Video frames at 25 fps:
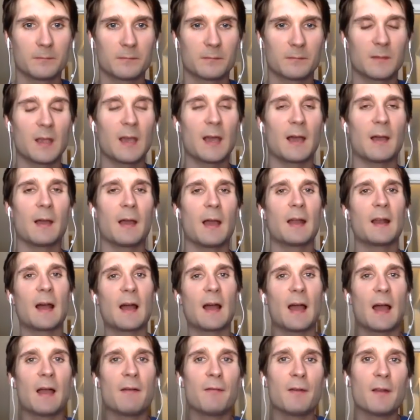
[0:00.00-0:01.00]
Yeah, and
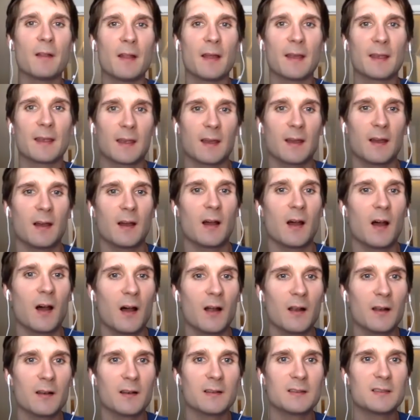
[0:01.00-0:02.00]
I feel like
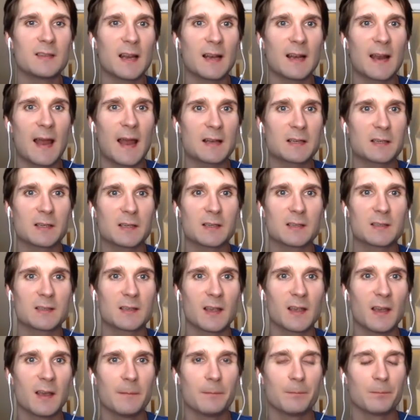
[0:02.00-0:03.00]
on
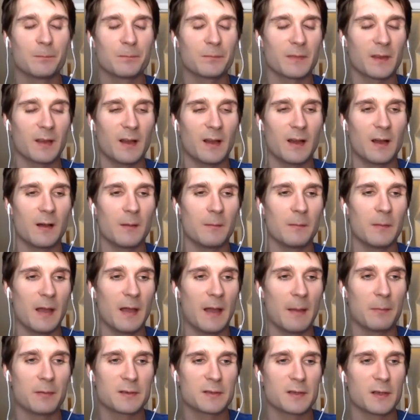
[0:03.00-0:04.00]
Datadash's
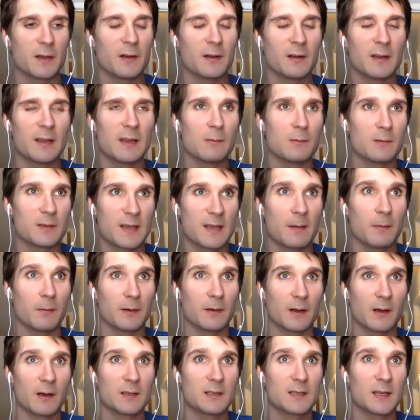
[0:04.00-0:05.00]
episode, he was
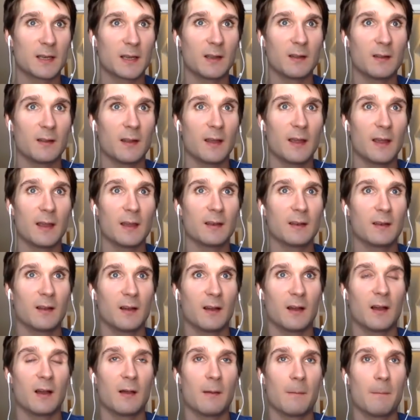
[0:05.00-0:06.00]
able to articulate
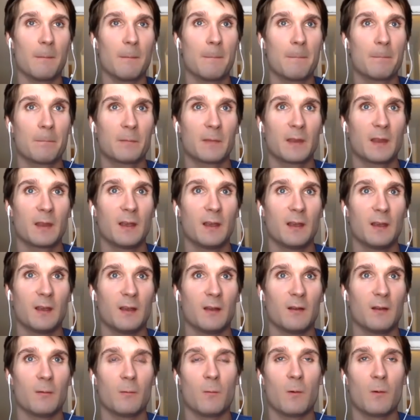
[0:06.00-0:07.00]

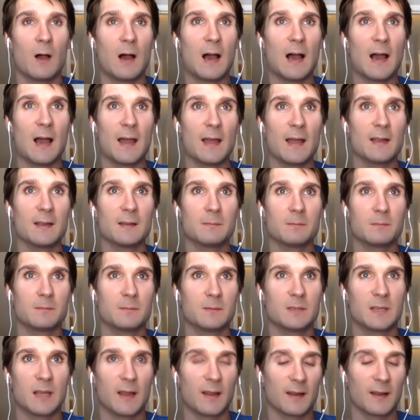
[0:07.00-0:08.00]
why
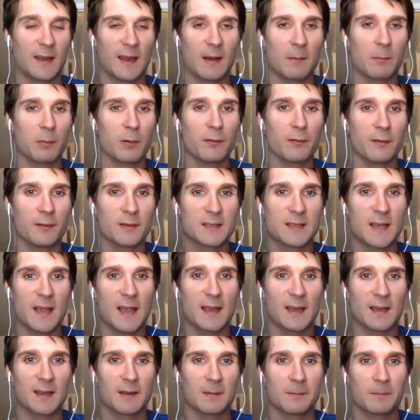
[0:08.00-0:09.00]
delegated proof of
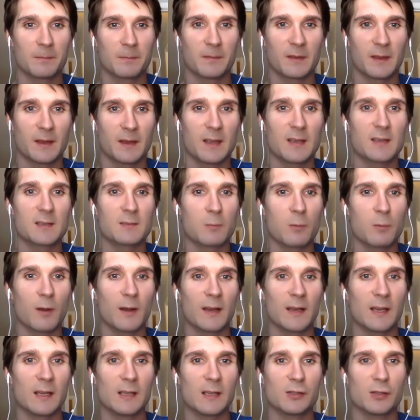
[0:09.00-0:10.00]
stake is
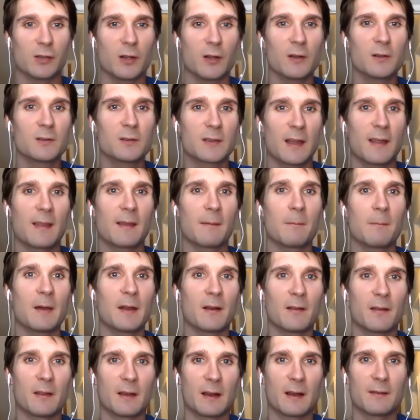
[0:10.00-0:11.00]
what he chose. I think
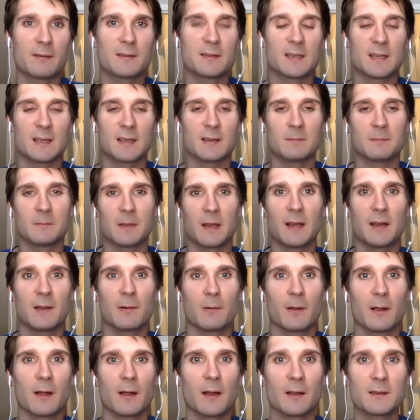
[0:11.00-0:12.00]
better than I've seen
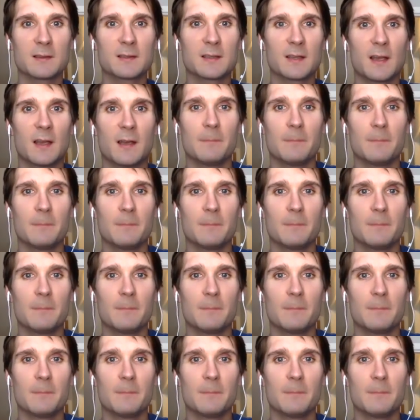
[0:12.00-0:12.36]
anywhere else.